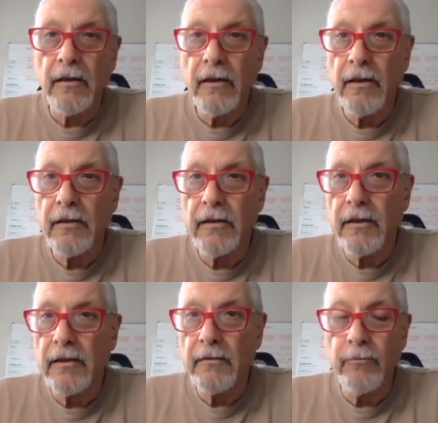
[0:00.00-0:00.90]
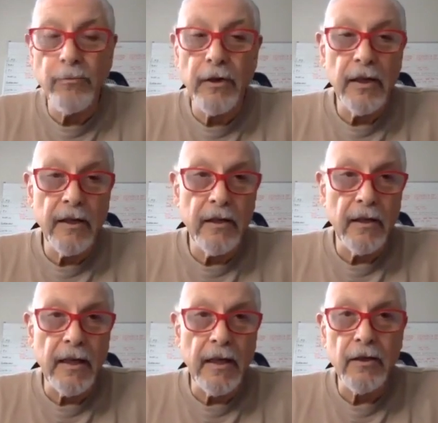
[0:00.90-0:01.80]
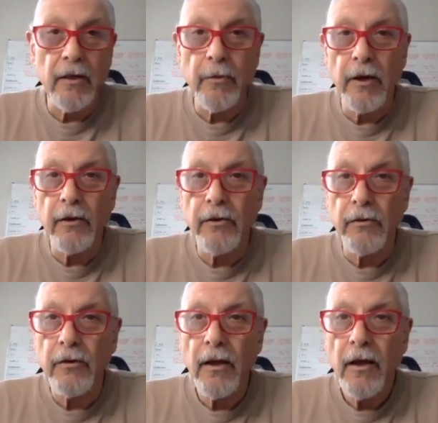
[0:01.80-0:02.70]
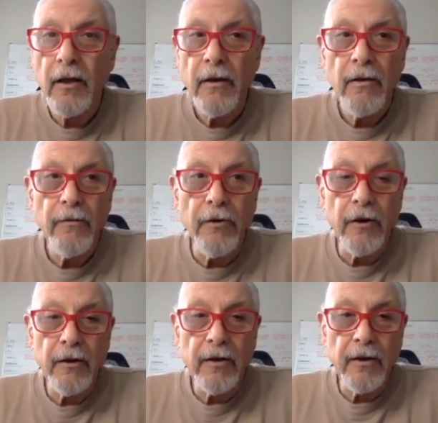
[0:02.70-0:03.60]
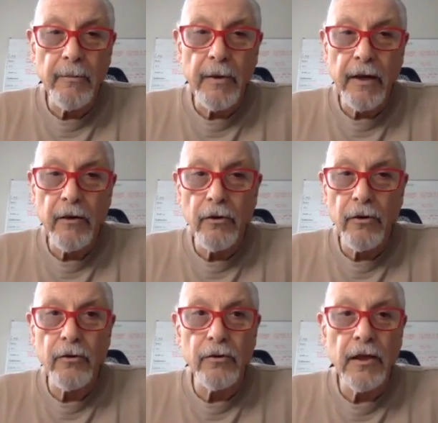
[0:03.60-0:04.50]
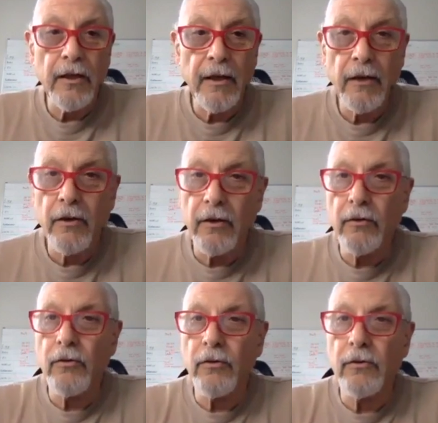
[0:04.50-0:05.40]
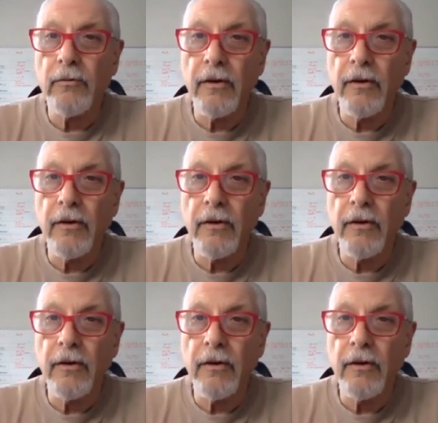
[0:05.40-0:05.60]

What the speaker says: he's brilliant at that. So I'm going to volunteer Mike Cook, who's I think on the call.